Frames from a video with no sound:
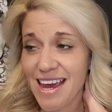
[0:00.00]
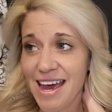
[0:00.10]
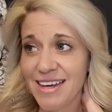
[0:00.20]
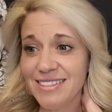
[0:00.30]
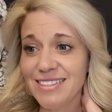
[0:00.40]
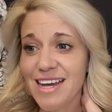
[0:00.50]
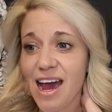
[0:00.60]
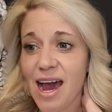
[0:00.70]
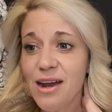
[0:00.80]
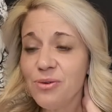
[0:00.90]
And
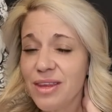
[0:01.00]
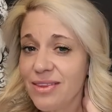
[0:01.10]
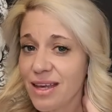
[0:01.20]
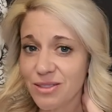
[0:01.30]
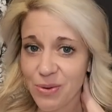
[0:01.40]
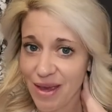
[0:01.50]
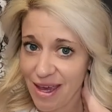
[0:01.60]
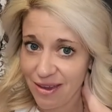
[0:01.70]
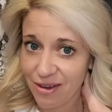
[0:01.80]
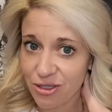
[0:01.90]
I don't think that's okay
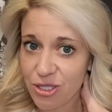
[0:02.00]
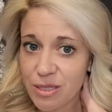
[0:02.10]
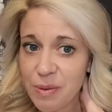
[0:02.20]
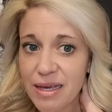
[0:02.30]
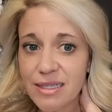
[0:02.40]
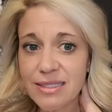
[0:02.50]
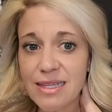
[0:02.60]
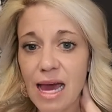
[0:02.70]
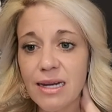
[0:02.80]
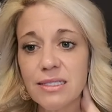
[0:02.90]
either. Just because
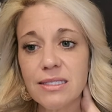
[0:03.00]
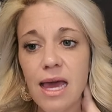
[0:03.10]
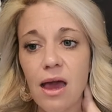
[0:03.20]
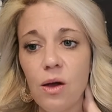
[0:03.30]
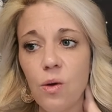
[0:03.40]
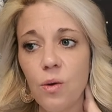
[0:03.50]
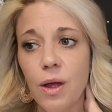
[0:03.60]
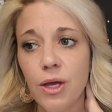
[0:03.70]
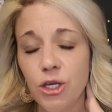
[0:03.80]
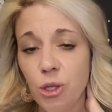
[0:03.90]
that is how
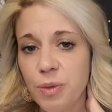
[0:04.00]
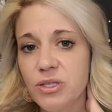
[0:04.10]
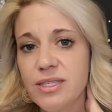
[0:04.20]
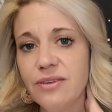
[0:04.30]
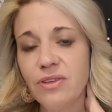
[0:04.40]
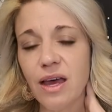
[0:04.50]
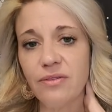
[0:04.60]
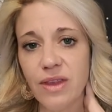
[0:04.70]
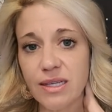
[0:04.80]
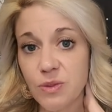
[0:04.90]
you perceive love
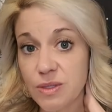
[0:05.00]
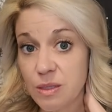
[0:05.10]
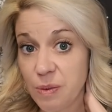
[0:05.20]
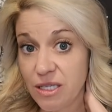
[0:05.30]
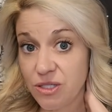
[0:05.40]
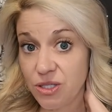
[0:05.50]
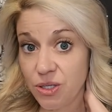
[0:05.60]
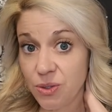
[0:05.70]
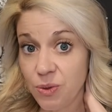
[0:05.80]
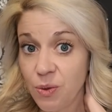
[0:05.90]
and that's what speaks to
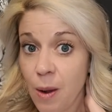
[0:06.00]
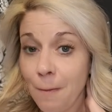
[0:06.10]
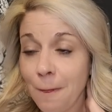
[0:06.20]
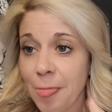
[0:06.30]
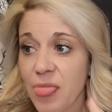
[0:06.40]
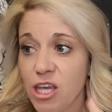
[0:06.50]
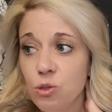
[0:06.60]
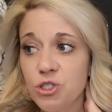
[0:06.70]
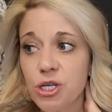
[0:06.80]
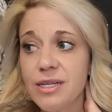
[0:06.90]
you, you
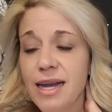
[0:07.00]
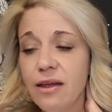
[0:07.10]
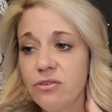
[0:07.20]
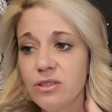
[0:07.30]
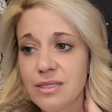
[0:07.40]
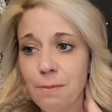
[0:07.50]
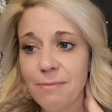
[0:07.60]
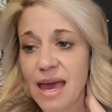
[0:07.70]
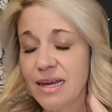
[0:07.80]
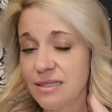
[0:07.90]
should never
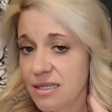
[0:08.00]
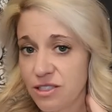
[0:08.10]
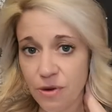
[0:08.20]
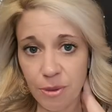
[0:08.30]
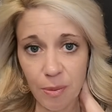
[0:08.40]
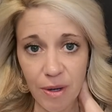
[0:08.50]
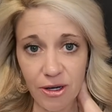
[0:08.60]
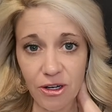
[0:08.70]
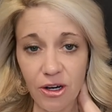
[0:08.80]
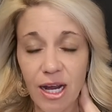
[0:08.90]
demand this from your
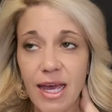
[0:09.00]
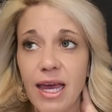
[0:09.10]
partner.